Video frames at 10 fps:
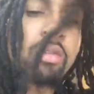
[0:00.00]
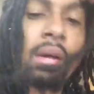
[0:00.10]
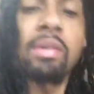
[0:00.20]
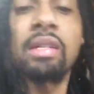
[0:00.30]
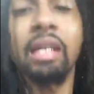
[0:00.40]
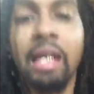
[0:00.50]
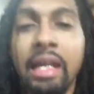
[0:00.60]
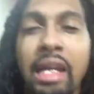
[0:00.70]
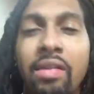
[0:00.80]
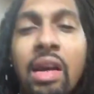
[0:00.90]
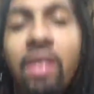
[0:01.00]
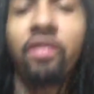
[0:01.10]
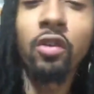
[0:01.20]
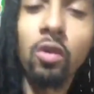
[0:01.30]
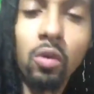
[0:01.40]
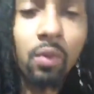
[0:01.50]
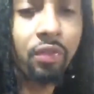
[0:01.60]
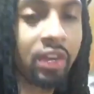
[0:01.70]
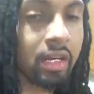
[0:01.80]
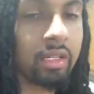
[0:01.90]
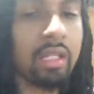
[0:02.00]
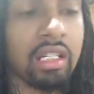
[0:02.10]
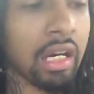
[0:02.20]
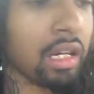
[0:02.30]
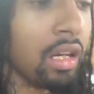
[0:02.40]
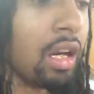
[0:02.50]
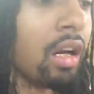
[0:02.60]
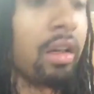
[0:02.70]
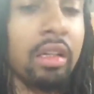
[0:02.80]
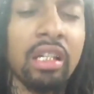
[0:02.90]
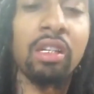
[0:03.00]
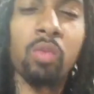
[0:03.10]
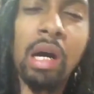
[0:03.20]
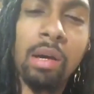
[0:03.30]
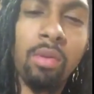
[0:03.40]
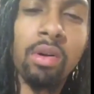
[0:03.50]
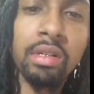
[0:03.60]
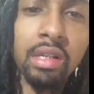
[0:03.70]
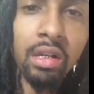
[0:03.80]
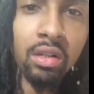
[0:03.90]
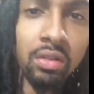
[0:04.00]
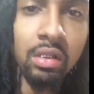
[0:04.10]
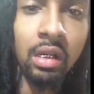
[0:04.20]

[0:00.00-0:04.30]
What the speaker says: what I was saying. I gave y'all a few things that y'all can learn. This is Wild Boys Kennels.